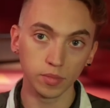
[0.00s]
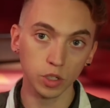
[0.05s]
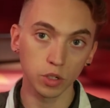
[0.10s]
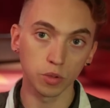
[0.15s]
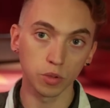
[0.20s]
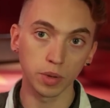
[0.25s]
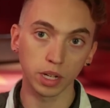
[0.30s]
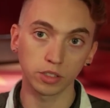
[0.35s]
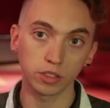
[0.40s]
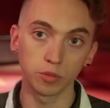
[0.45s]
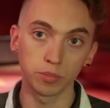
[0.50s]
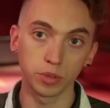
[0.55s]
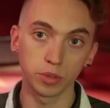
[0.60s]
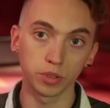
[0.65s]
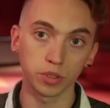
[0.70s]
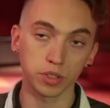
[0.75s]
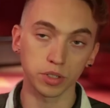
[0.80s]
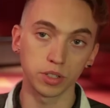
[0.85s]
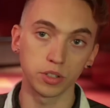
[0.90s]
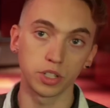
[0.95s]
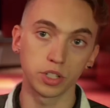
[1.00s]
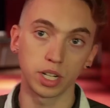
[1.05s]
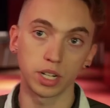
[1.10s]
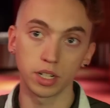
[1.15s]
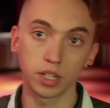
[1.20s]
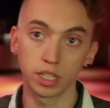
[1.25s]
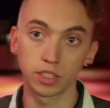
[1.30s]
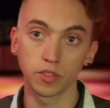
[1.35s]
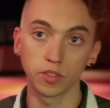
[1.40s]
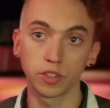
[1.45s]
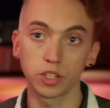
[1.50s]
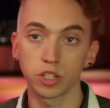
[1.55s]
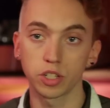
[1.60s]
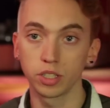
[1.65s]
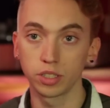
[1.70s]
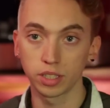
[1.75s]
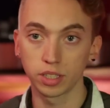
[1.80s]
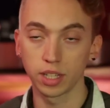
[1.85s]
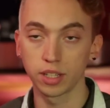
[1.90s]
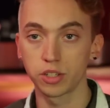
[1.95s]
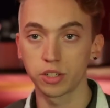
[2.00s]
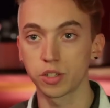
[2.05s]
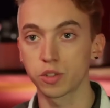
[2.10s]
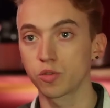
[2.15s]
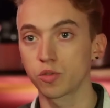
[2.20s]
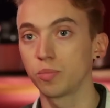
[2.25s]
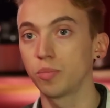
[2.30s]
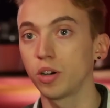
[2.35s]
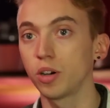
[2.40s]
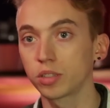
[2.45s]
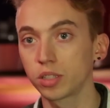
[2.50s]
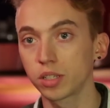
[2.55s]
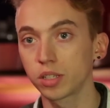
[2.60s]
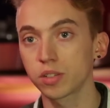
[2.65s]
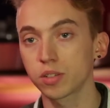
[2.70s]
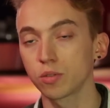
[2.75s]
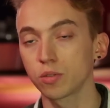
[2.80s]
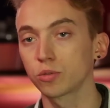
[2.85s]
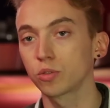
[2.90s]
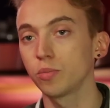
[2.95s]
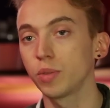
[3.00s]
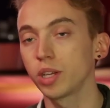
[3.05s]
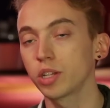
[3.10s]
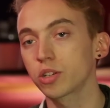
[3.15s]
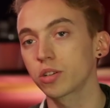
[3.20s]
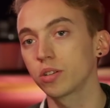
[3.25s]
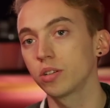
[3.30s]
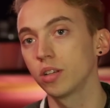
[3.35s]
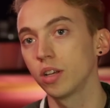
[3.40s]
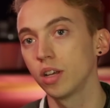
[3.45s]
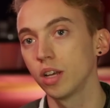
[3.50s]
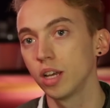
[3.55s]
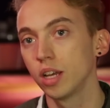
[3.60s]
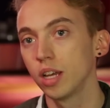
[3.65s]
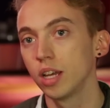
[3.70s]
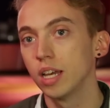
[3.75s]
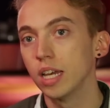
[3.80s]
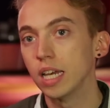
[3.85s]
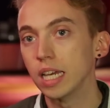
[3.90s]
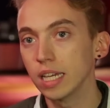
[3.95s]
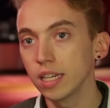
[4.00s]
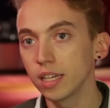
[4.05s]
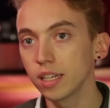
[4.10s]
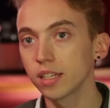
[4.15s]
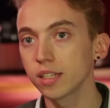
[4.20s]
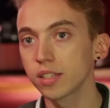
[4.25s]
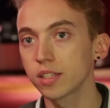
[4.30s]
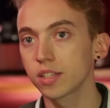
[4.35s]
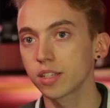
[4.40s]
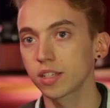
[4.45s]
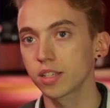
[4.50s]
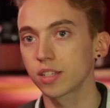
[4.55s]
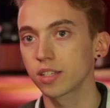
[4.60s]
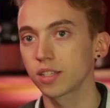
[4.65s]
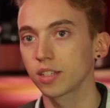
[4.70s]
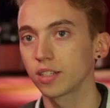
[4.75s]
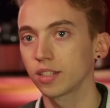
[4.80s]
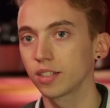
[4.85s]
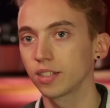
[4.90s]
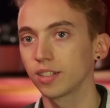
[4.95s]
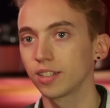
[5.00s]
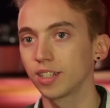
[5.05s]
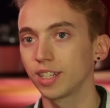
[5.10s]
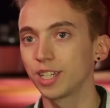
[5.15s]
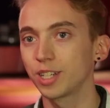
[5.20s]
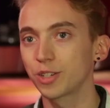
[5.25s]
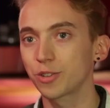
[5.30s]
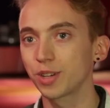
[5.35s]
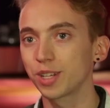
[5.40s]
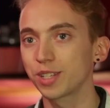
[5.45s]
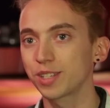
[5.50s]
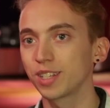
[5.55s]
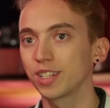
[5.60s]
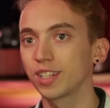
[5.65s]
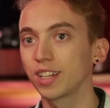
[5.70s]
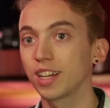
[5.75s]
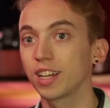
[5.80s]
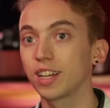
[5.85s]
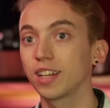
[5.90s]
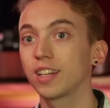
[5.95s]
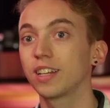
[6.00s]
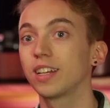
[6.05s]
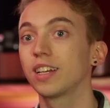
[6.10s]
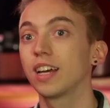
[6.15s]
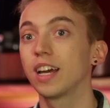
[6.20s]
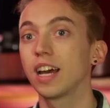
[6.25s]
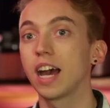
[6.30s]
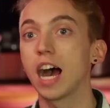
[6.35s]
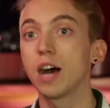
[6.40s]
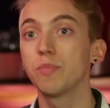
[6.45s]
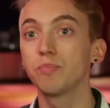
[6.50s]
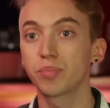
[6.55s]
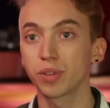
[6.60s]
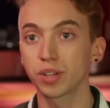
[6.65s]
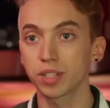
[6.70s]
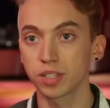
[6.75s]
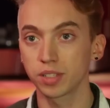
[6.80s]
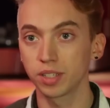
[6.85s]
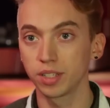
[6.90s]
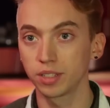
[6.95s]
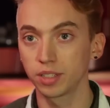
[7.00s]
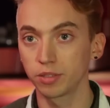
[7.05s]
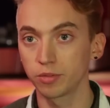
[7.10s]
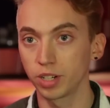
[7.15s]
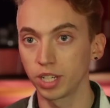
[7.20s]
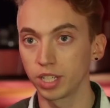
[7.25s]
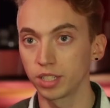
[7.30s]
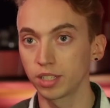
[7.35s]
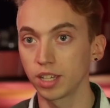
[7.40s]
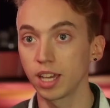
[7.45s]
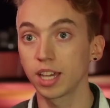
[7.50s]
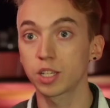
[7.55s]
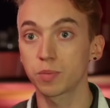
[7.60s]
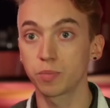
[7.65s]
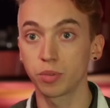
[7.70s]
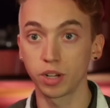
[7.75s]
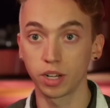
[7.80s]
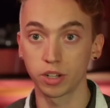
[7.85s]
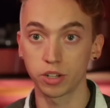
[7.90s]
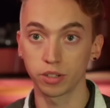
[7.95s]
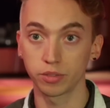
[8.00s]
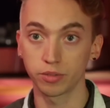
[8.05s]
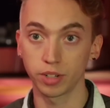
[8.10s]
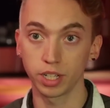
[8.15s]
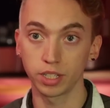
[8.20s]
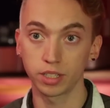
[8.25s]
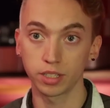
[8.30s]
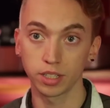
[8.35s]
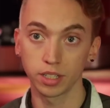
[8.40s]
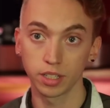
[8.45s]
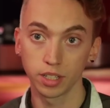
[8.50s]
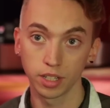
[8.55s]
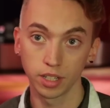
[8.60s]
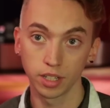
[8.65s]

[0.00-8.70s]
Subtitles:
or by computers in general, artificial intelligence, robotics, automation, is increasing at an unprecedented rate, exponential rate.